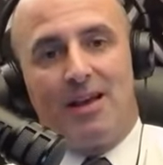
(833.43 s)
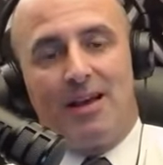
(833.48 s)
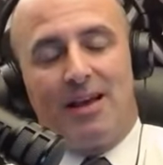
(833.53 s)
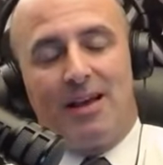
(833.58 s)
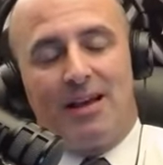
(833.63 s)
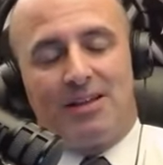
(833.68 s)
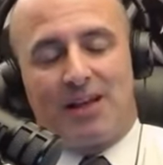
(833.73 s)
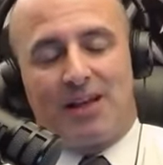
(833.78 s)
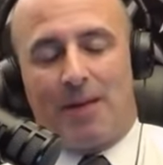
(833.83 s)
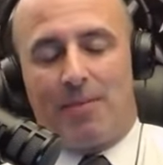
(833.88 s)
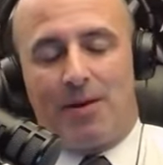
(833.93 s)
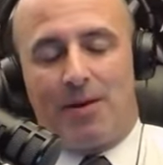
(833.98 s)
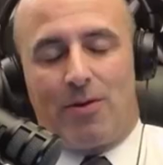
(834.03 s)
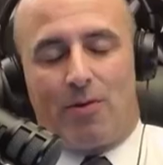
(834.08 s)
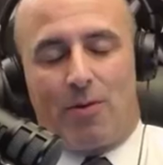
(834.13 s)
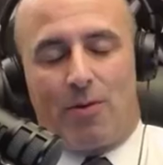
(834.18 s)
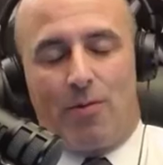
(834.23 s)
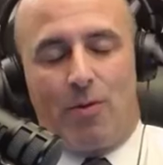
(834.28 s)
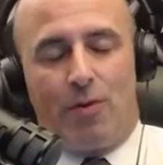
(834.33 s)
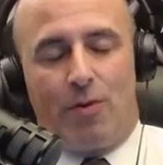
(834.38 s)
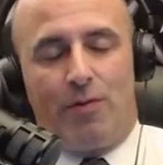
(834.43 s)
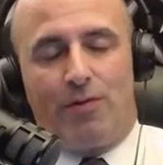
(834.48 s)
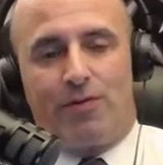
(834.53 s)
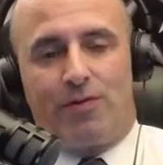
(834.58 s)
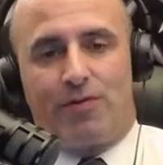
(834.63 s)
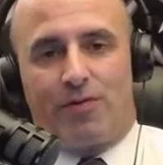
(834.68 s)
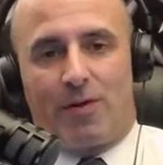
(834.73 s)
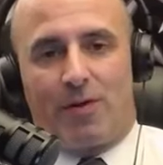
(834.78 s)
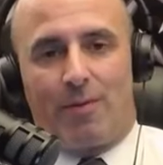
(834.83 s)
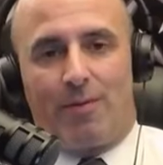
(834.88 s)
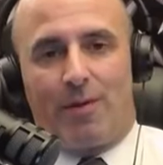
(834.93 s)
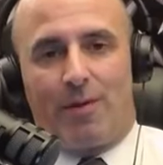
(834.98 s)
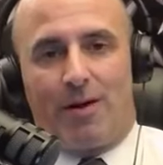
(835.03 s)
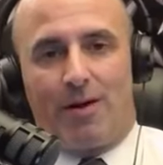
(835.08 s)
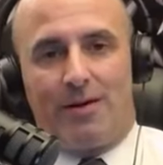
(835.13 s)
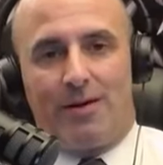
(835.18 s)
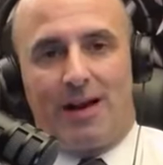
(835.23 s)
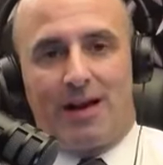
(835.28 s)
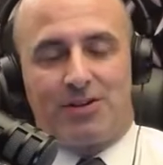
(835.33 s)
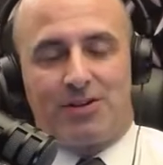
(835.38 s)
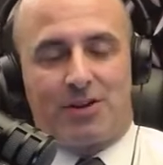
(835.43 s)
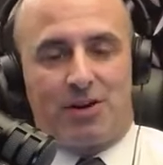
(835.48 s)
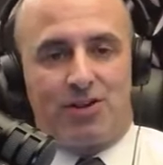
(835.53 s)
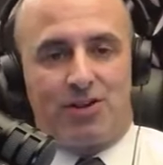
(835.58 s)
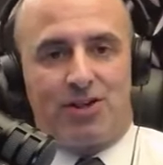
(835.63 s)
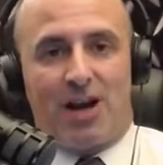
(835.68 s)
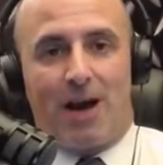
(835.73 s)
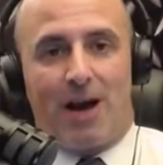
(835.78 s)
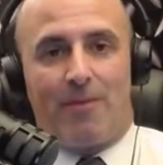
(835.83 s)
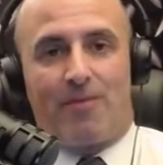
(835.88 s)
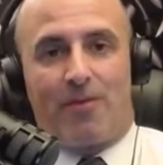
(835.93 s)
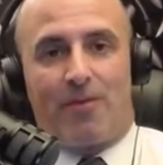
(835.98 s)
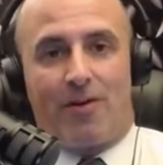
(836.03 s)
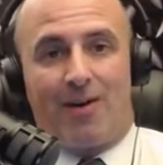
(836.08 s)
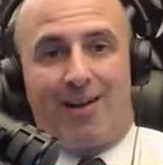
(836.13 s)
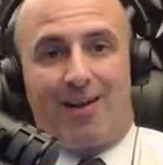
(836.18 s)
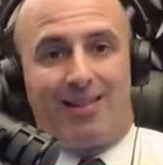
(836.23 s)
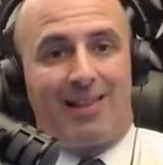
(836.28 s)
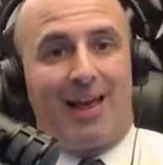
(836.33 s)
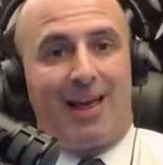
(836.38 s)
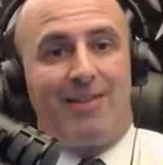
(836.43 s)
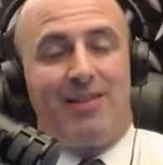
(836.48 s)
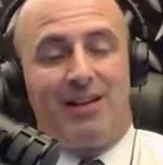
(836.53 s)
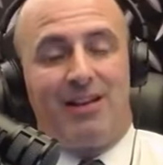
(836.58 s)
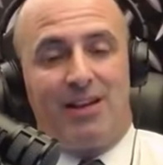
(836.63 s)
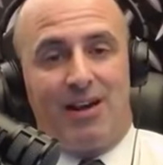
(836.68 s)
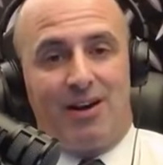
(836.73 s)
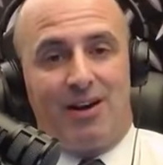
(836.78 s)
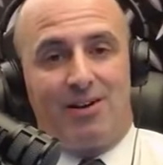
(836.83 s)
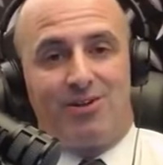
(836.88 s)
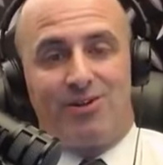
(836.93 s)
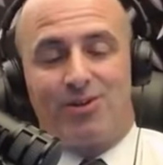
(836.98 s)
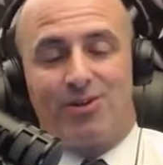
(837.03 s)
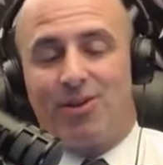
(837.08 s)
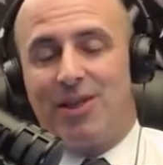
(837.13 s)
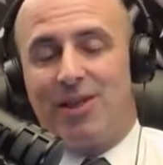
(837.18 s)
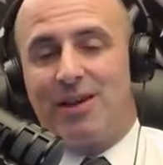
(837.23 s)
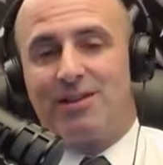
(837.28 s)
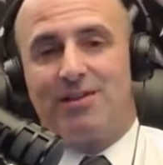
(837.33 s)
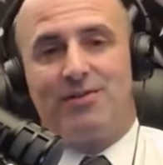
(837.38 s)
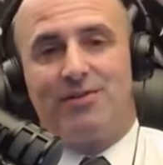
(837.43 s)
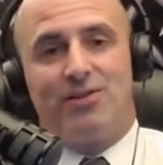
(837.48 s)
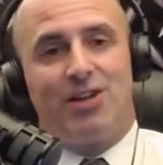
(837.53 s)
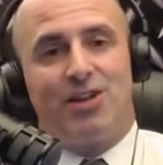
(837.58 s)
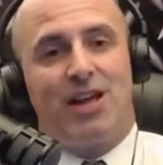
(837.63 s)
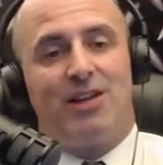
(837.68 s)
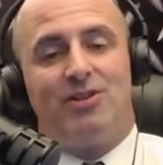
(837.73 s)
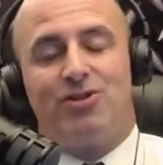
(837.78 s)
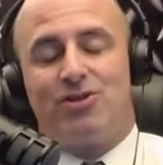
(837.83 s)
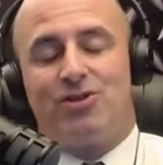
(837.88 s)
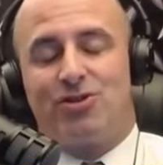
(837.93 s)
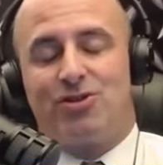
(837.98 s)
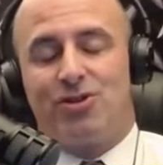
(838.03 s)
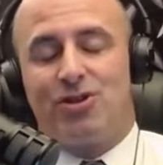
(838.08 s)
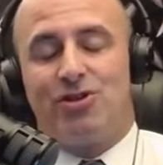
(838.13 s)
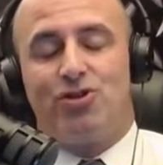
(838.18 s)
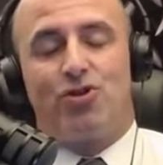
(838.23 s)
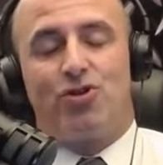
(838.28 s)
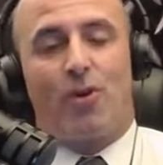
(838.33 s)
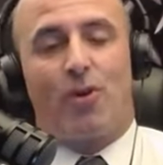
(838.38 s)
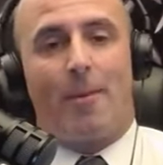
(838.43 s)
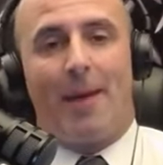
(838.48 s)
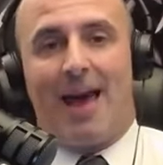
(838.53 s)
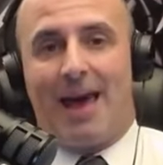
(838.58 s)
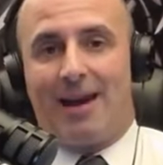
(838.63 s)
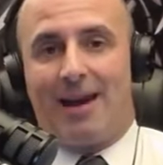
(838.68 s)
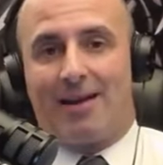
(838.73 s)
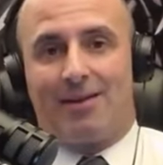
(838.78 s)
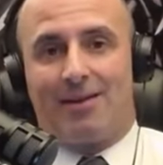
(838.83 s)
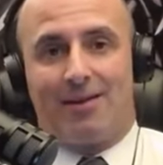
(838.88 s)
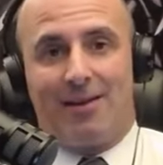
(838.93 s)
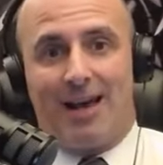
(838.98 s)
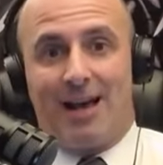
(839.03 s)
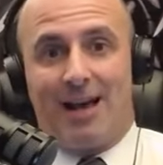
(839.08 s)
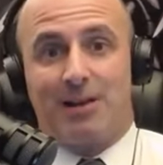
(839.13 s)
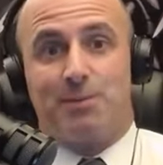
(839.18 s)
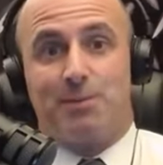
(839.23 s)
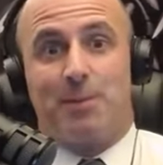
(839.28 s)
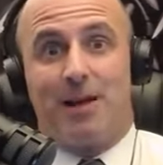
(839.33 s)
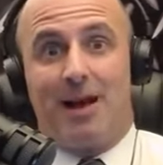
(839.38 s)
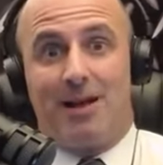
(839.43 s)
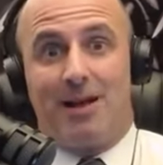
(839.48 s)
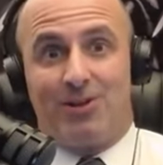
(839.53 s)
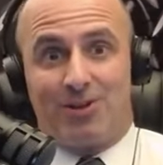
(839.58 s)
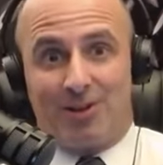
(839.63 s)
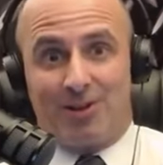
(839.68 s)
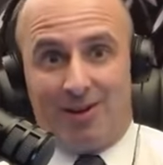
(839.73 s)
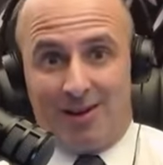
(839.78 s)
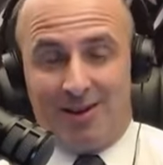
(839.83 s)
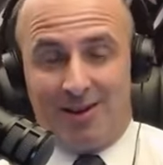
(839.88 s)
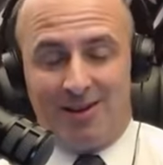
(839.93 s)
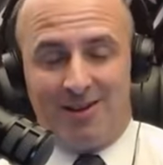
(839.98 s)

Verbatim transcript: is I've been removed from a uh, NASCAR shop for 11 years. So things have changed dramatically, exponentially,